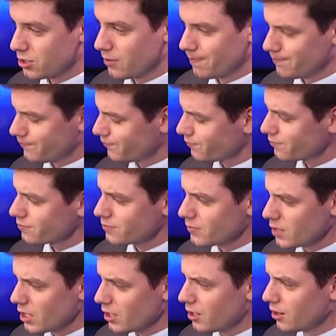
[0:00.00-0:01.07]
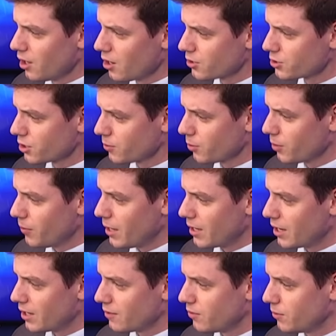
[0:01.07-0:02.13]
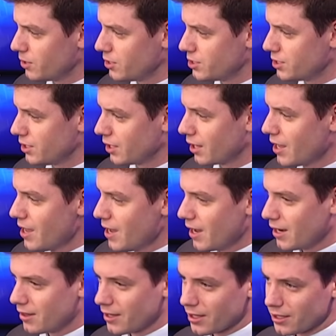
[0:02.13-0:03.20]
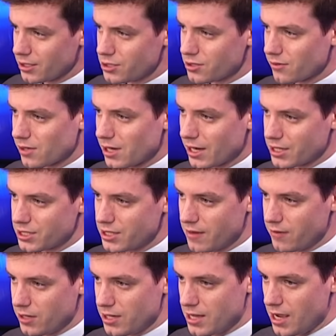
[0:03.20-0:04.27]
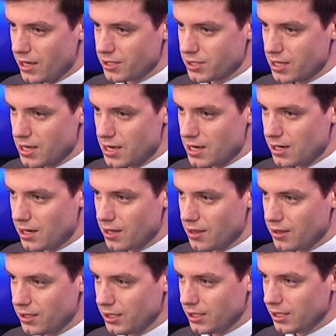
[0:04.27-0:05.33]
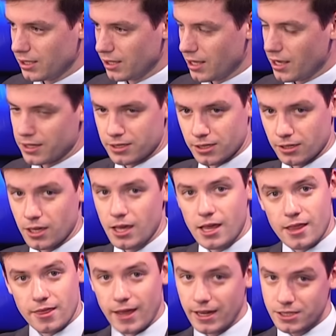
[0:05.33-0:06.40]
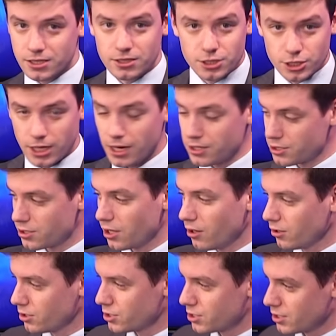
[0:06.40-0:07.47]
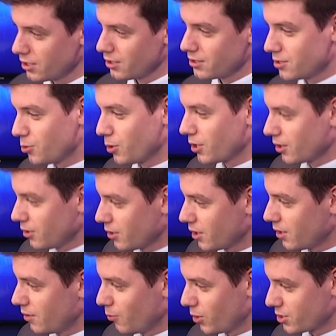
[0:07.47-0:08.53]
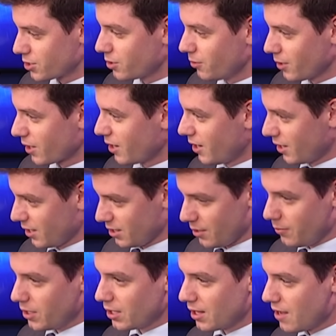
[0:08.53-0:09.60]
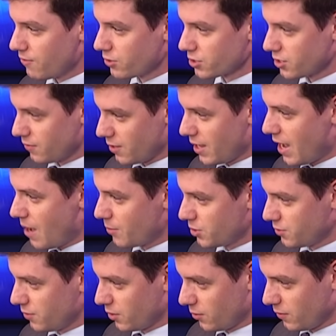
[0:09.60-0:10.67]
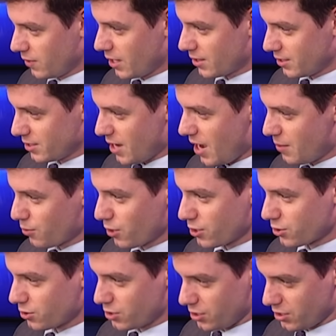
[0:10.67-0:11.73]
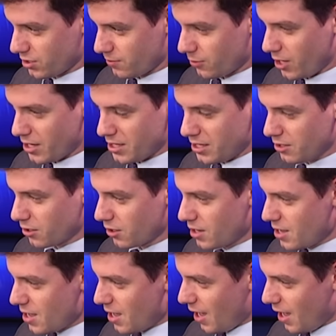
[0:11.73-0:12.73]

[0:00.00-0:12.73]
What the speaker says: So long term, we may not even be seeing anything, at least over the next 7 days in the Atlantic. That could change, though. Just a quick look at what's going on in the mid-levels of the atmosphere. We've got this high-pressure system right here.